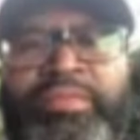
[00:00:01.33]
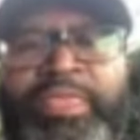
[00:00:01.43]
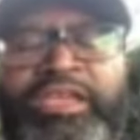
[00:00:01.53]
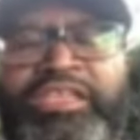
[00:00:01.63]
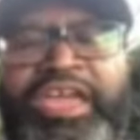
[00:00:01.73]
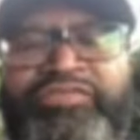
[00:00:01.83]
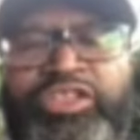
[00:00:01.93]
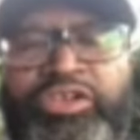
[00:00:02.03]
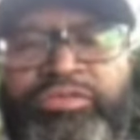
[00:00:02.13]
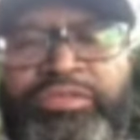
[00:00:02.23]
Good
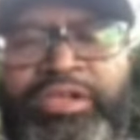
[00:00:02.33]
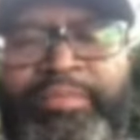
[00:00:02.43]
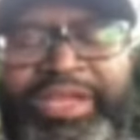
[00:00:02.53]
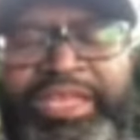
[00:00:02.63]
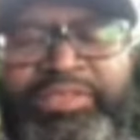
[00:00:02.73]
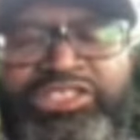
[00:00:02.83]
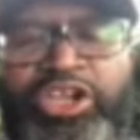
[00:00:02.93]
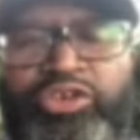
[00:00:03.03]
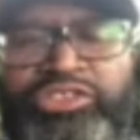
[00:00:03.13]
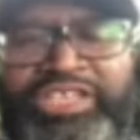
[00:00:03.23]
afternoon. My name is
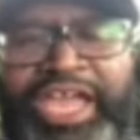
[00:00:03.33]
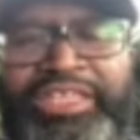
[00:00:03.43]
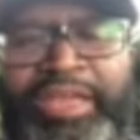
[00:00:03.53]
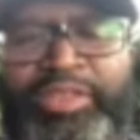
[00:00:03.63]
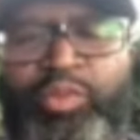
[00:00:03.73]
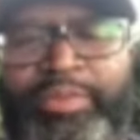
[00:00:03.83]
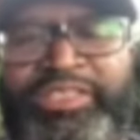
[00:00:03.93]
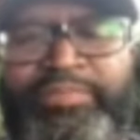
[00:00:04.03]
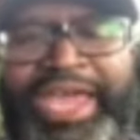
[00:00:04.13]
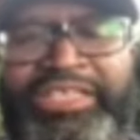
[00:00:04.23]
Derell Scott, and I'm the
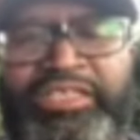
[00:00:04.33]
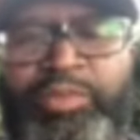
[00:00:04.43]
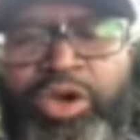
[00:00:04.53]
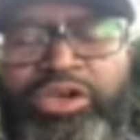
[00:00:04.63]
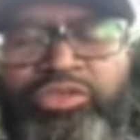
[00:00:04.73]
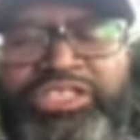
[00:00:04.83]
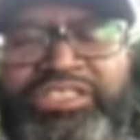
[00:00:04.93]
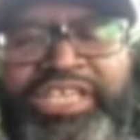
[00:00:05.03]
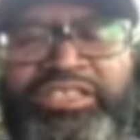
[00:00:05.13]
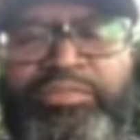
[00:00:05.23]
women's basketball coach
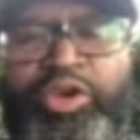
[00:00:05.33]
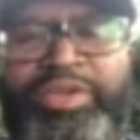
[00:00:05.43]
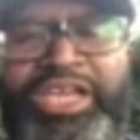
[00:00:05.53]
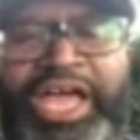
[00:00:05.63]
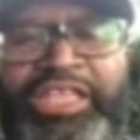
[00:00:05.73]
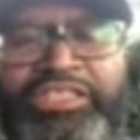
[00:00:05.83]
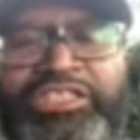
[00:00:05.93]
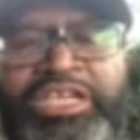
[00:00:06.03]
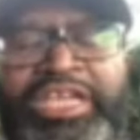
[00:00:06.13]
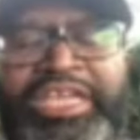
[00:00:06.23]
at South Suburban College
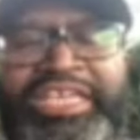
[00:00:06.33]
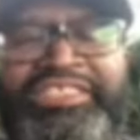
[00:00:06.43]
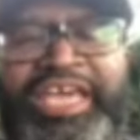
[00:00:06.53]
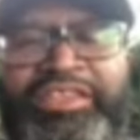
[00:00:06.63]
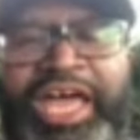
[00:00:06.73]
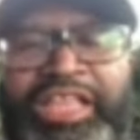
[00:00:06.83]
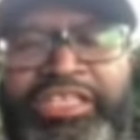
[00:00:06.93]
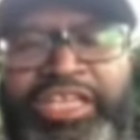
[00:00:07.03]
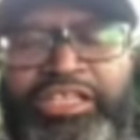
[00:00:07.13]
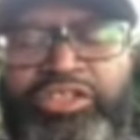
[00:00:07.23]
in South
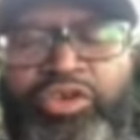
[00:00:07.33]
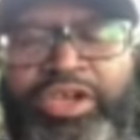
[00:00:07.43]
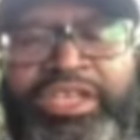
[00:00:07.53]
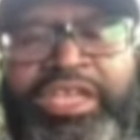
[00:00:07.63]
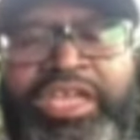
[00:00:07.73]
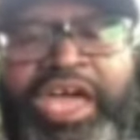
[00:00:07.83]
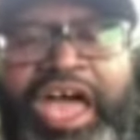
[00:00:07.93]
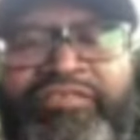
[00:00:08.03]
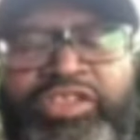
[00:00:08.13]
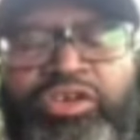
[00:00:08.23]
Holland, Illinois.
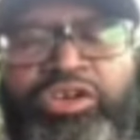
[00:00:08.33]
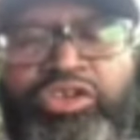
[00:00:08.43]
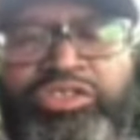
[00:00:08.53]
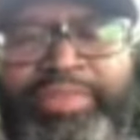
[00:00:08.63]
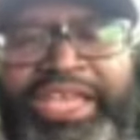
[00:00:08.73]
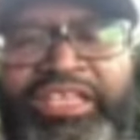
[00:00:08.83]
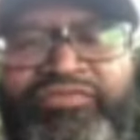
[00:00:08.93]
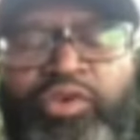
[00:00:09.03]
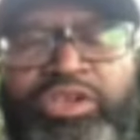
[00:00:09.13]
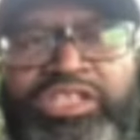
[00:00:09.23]
I've known Coach Bailey
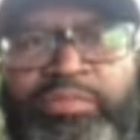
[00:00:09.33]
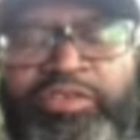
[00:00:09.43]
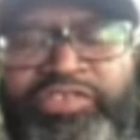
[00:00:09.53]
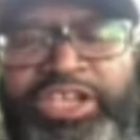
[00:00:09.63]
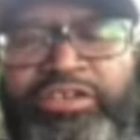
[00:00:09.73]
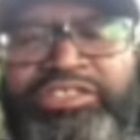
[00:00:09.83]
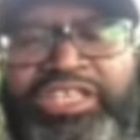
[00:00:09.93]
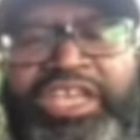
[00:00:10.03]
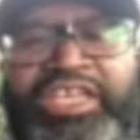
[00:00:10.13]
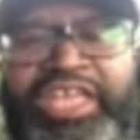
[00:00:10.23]
for a number of years, and
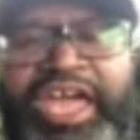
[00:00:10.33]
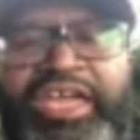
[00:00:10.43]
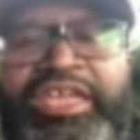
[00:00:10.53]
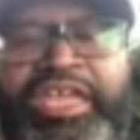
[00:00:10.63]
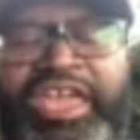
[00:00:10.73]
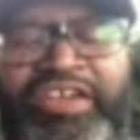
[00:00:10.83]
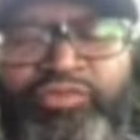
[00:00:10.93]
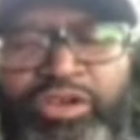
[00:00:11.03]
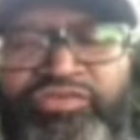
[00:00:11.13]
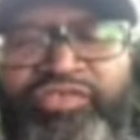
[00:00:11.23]
he and I have
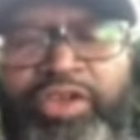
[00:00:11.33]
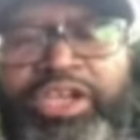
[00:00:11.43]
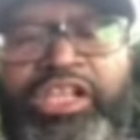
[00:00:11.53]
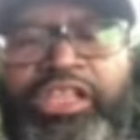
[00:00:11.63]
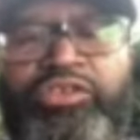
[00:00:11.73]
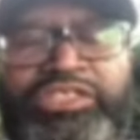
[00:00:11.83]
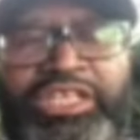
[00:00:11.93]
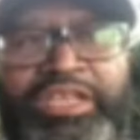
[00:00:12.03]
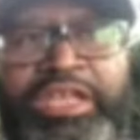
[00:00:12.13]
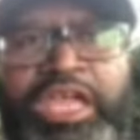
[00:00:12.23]
worked very
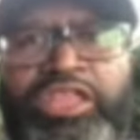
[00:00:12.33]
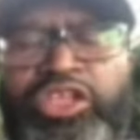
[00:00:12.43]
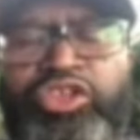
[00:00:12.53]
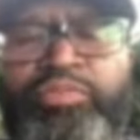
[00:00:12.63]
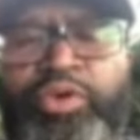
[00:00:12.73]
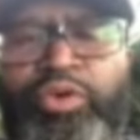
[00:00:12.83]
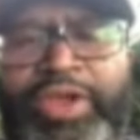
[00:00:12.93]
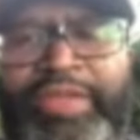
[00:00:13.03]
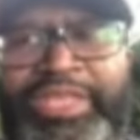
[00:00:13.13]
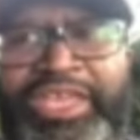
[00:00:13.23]
closely. The new
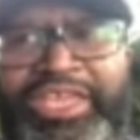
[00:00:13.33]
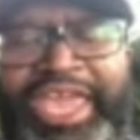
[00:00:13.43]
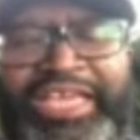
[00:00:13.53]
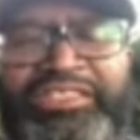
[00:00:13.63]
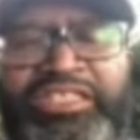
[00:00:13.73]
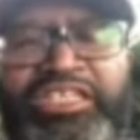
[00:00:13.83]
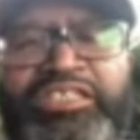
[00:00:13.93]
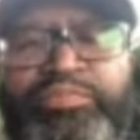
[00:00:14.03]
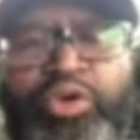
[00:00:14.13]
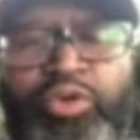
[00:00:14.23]
program that he has, the DISC
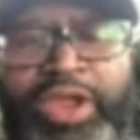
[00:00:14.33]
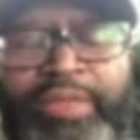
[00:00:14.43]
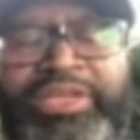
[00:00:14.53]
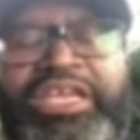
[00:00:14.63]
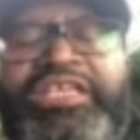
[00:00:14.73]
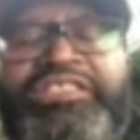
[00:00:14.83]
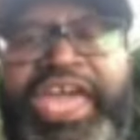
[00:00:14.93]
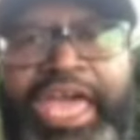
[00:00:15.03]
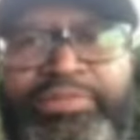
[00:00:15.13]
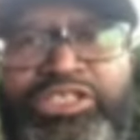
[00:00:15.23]
program, is
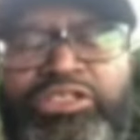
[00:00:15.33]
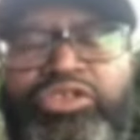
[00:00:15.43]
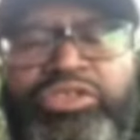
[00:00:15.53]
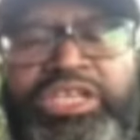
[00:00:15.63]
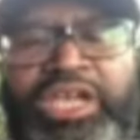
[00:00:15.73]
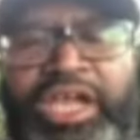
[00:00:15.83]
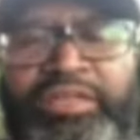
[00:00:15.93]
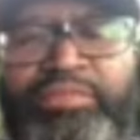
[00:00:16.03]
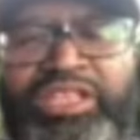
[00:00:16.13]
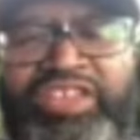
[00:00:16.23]
absolutely
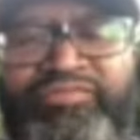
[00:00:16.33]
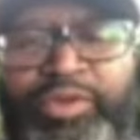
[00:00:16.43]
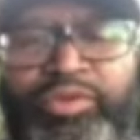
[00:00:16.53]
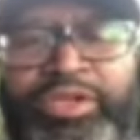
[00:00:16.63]
unbelievable.